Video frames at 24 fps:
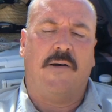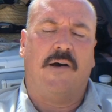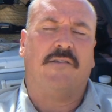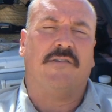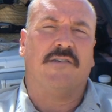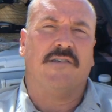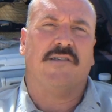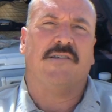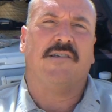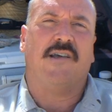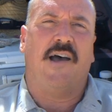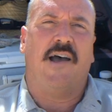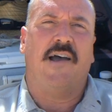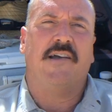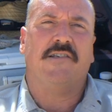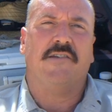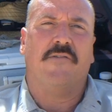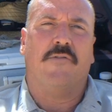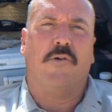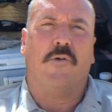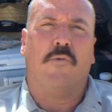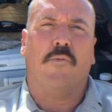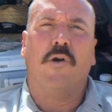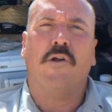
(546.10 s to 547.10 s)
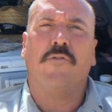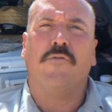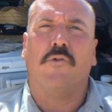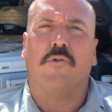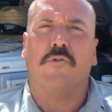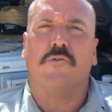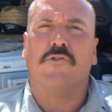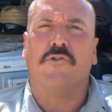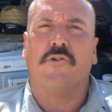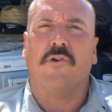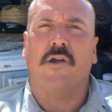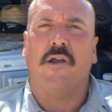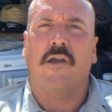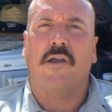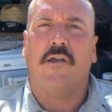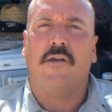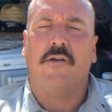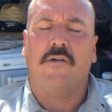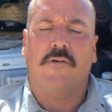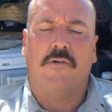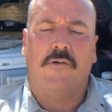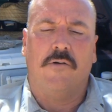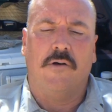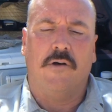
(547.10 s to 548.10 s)
the size of a riffle tray
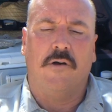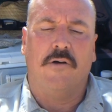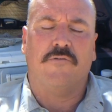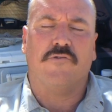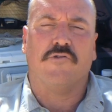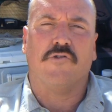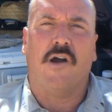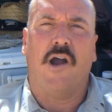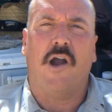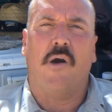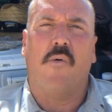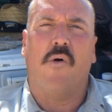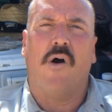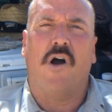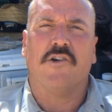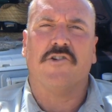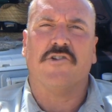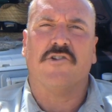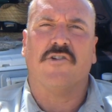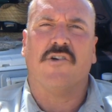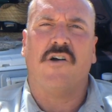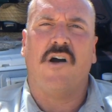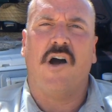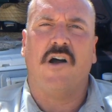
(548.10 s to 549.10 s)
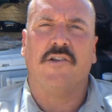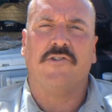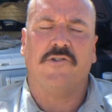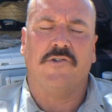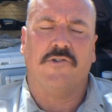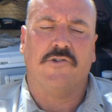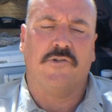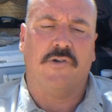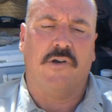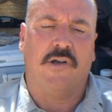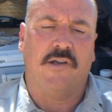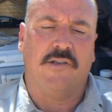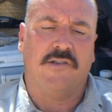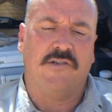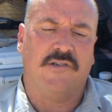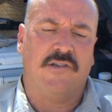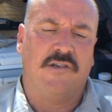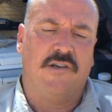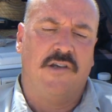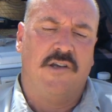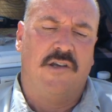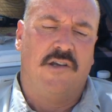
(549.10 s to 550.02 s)
of dry washer concentrates.